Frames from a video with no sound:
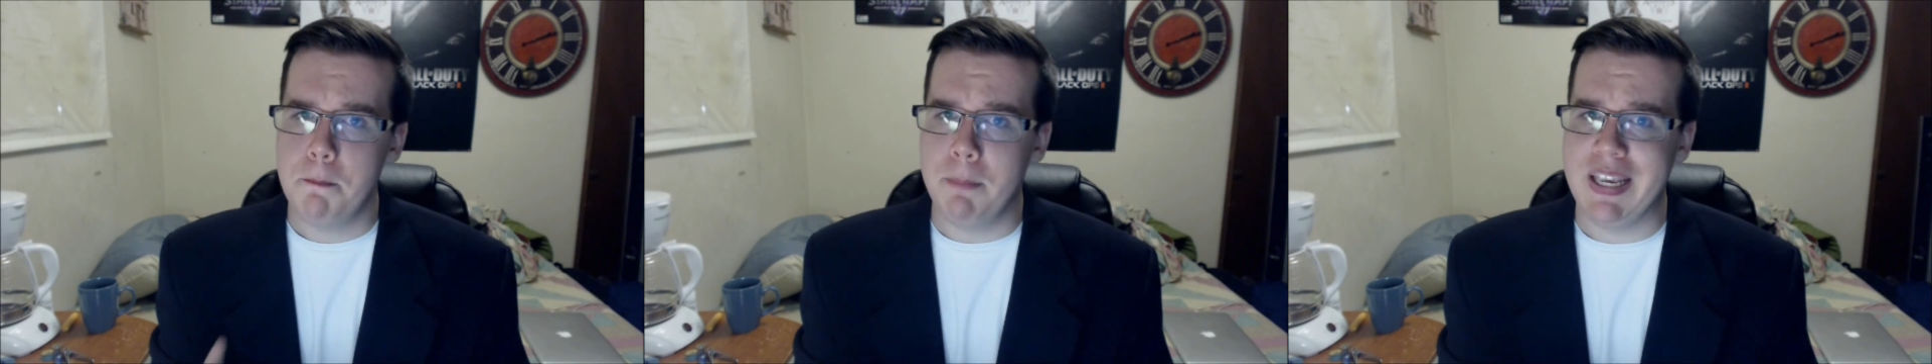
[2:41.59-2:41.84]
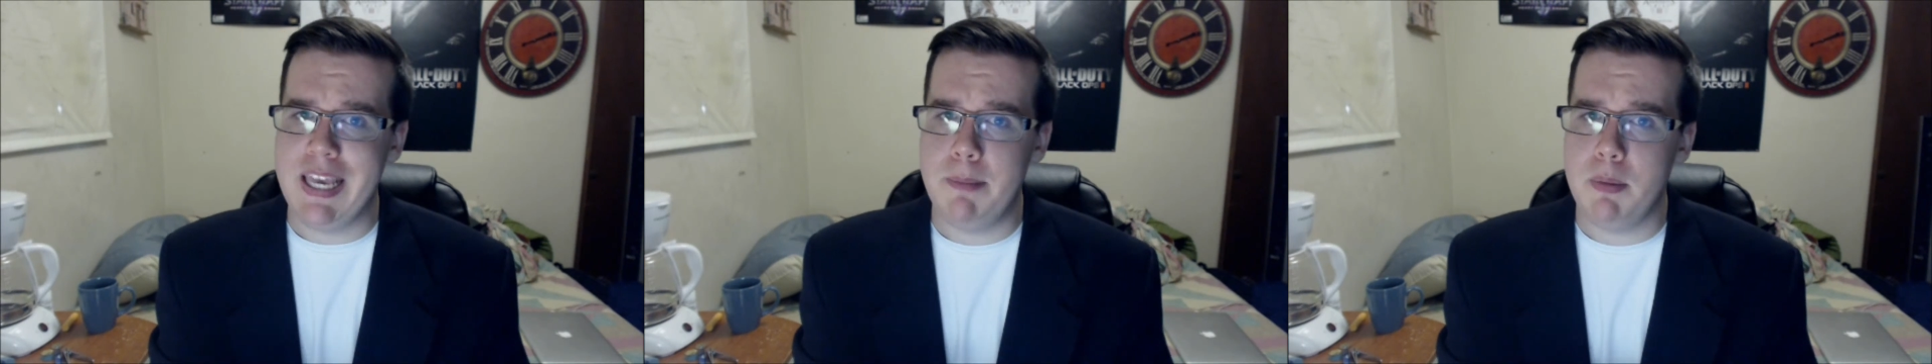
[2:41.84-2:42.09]

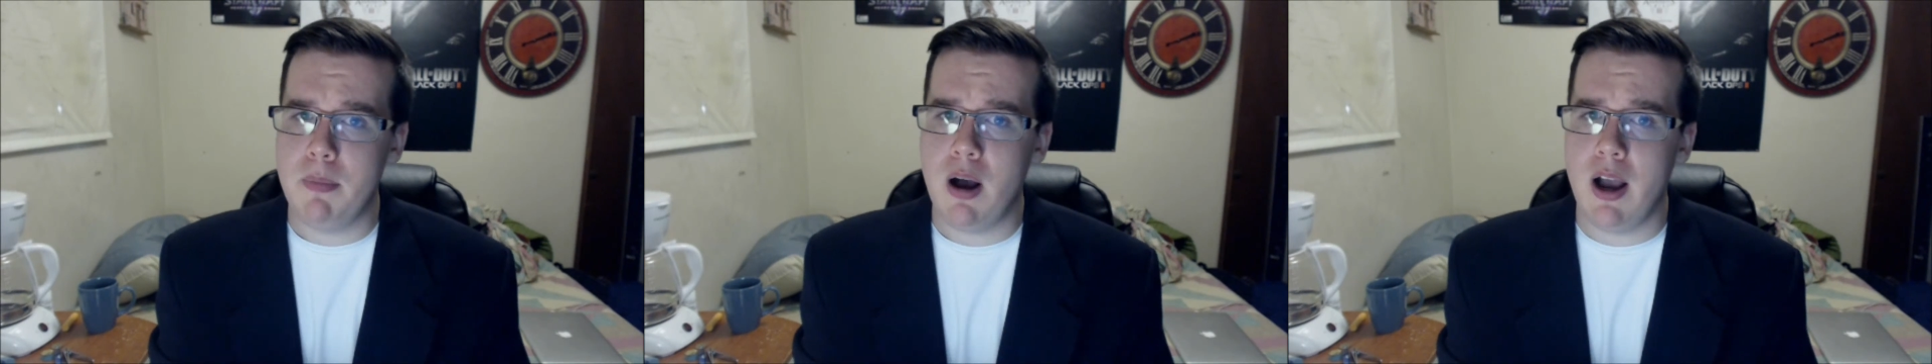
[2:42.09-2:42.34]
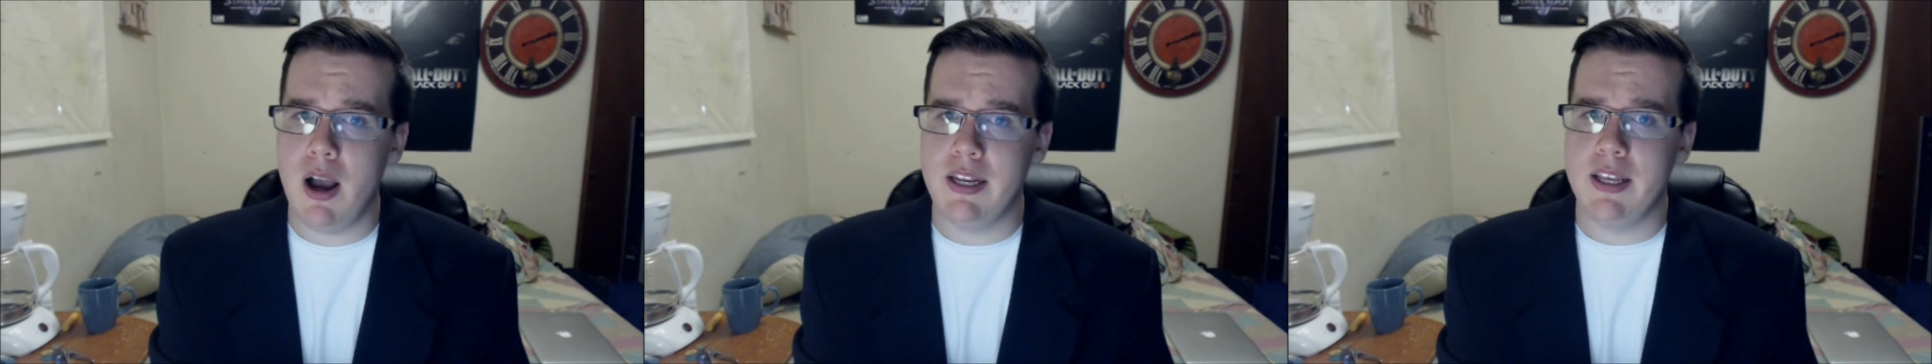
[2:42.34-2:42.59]
But keep in
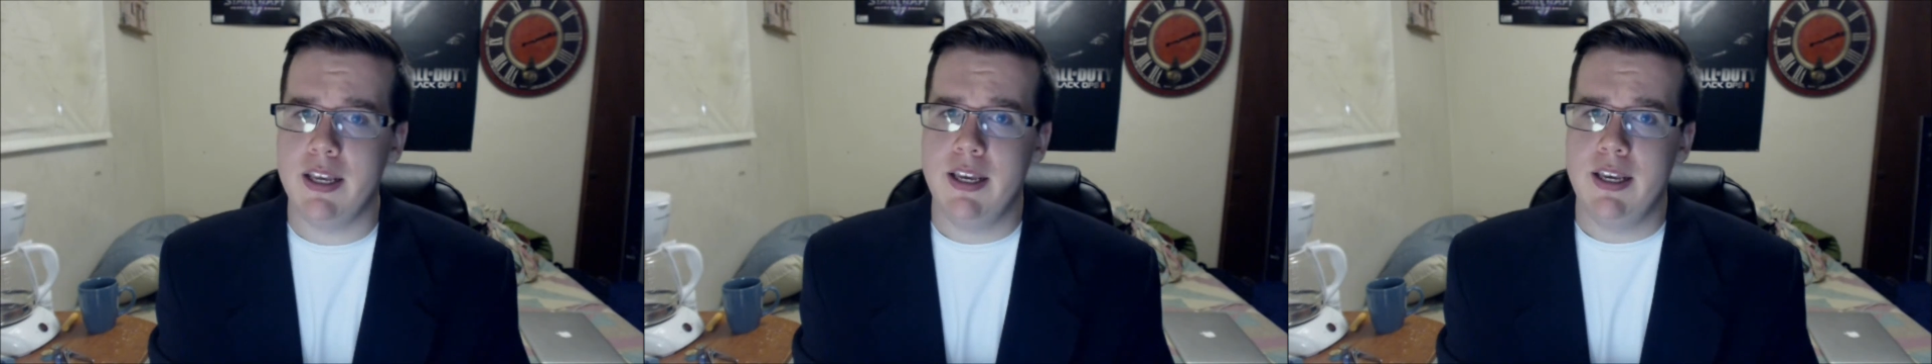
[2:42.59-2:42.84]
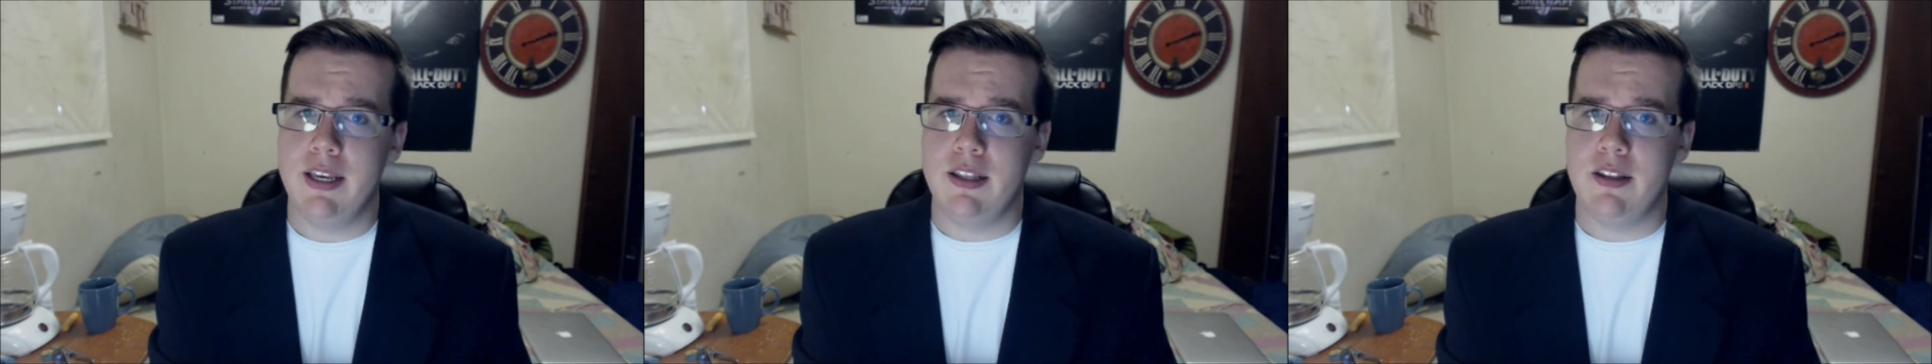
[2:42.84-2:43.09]
mind,
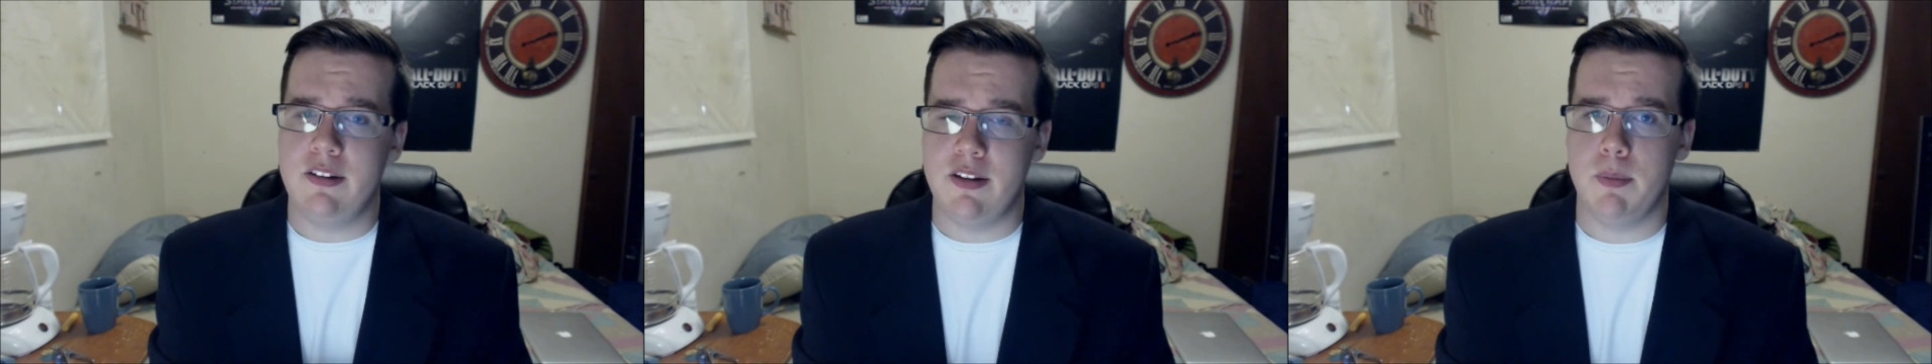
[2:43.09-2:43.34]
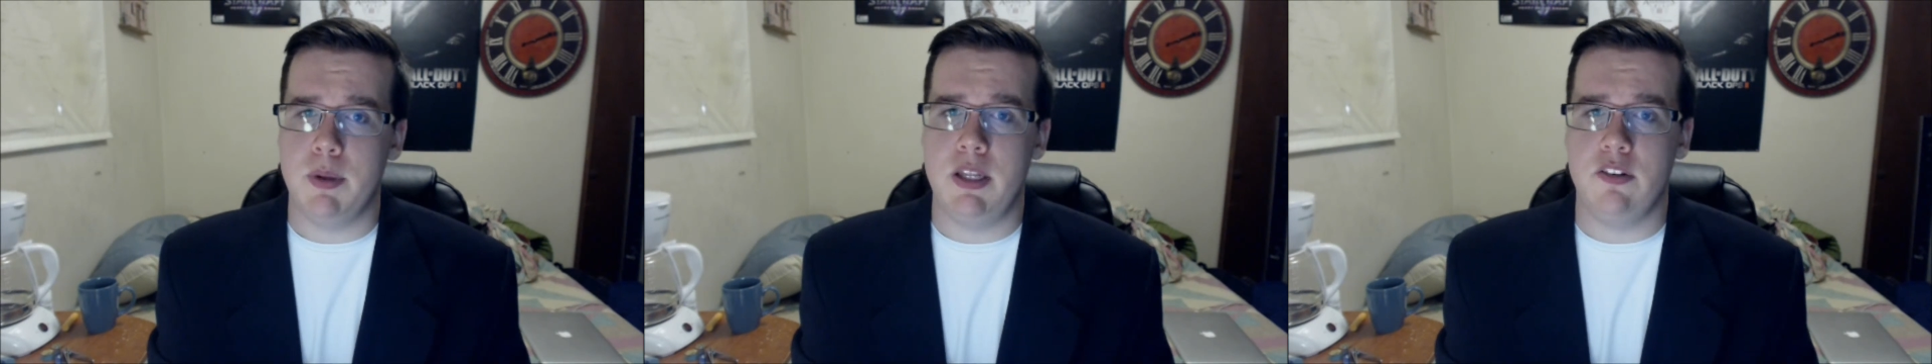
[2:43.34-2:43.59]

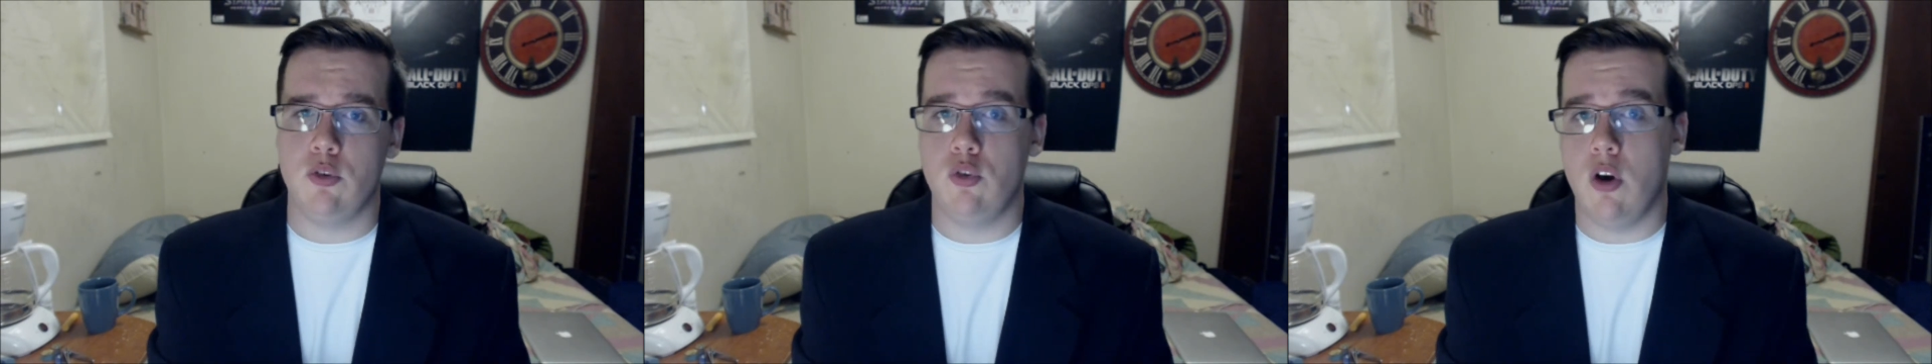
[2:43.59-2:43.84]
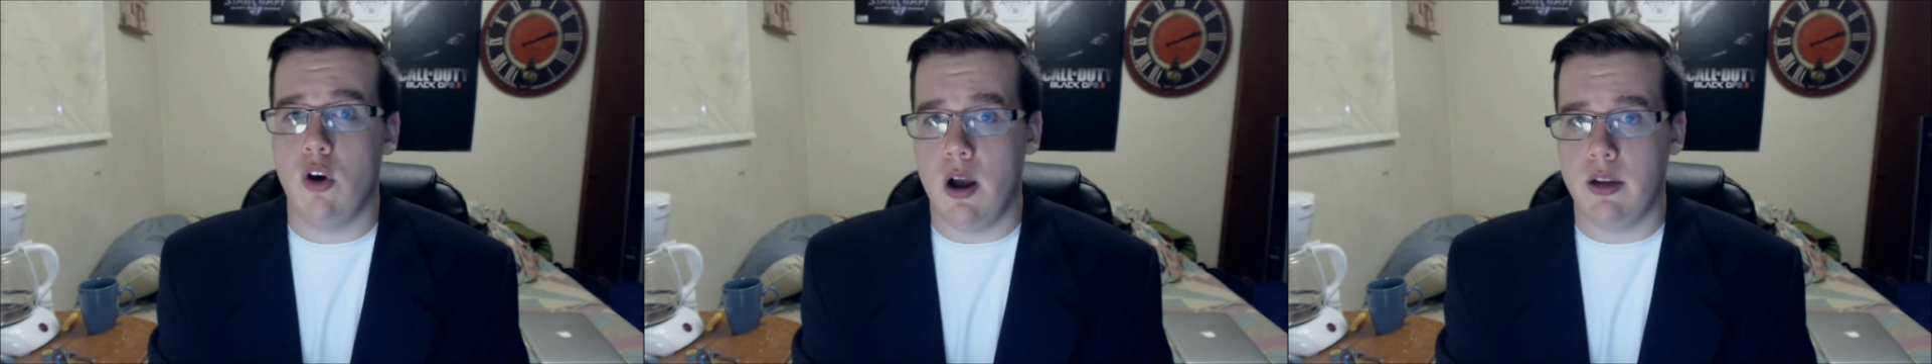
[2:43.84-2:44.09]
some of these are
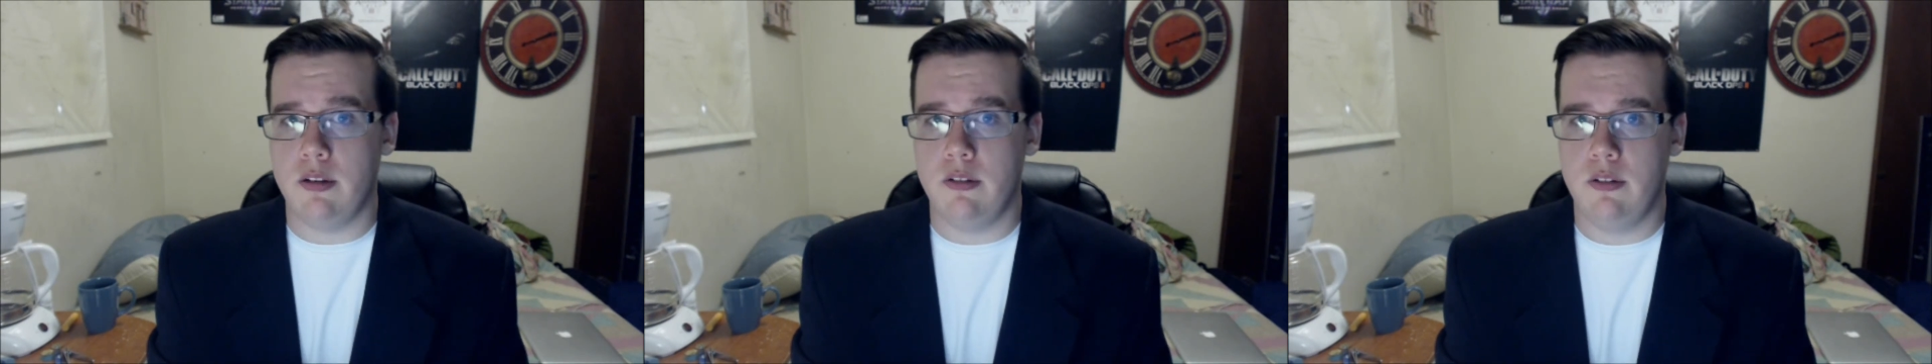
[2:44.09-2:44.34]
not.